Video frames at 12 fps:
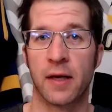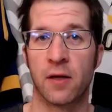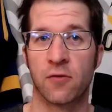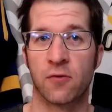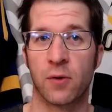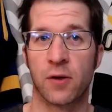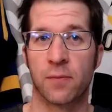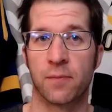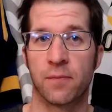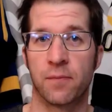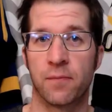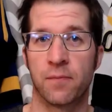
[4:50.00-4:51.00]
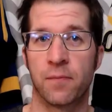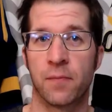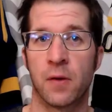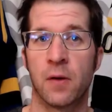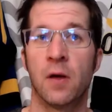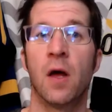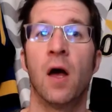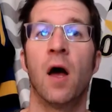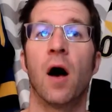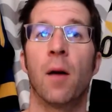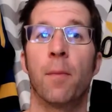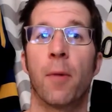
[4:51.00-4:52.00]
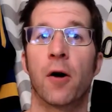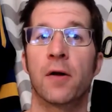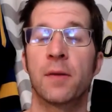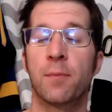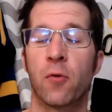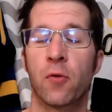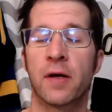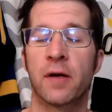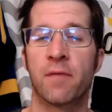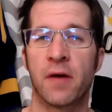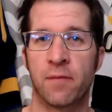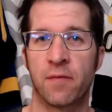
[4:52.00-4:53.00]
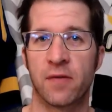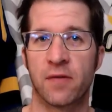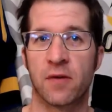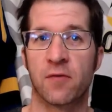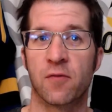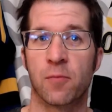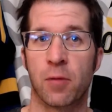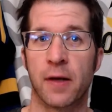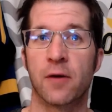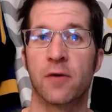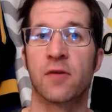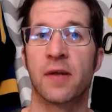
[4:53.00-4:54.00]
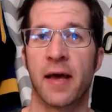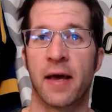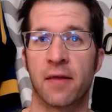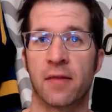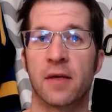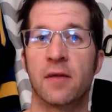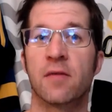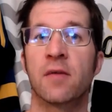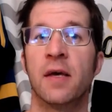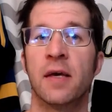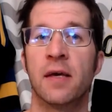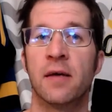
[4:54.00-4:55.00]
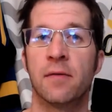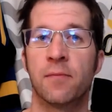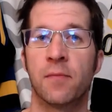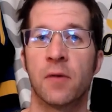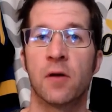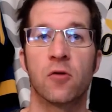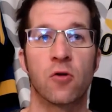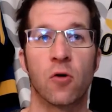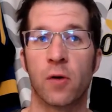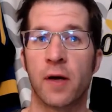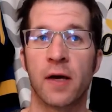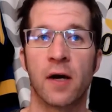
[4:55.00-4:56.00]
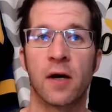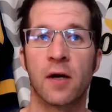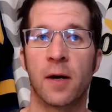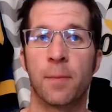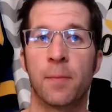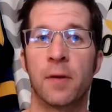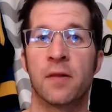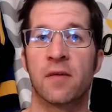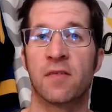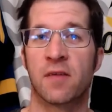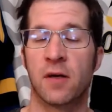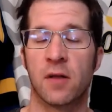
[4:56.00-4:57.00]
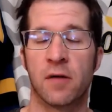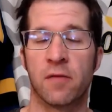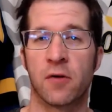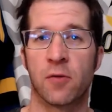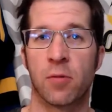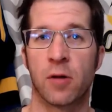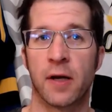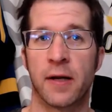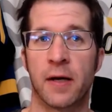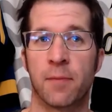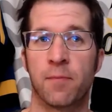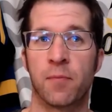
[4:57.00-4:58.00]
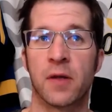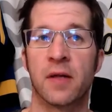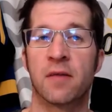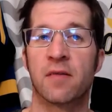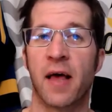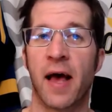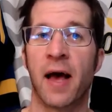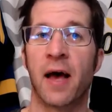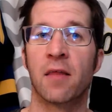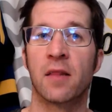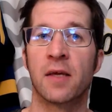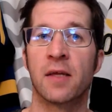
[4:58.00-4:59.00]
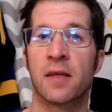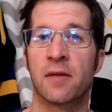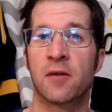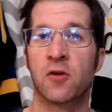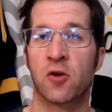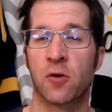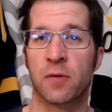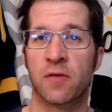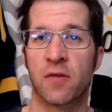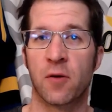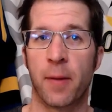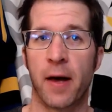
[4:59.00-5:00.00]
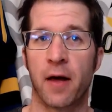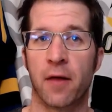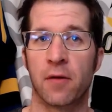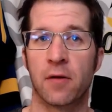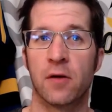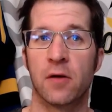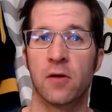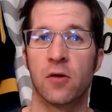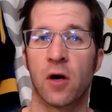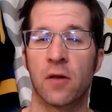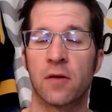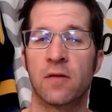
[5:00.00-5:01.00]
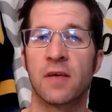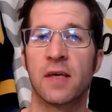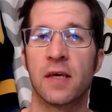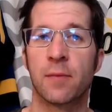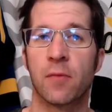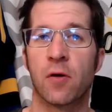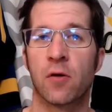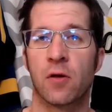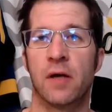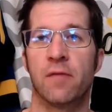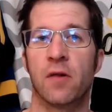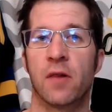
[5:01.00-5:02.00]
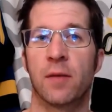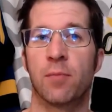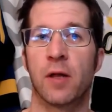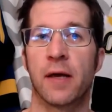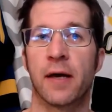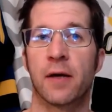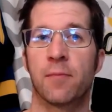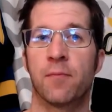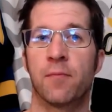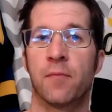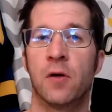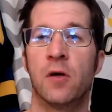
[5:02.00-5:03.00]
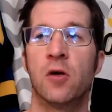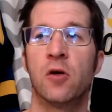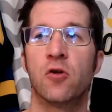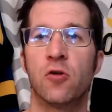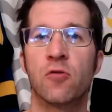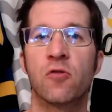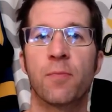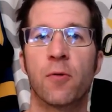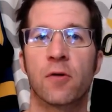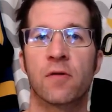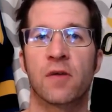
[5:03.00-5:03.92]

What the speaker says: elsewhere. A parting point of emphasis for players and athletes, don't get caught up in the skill level you're playing at. It's the athlete that determines their path, not the team or level they play at. Youth sports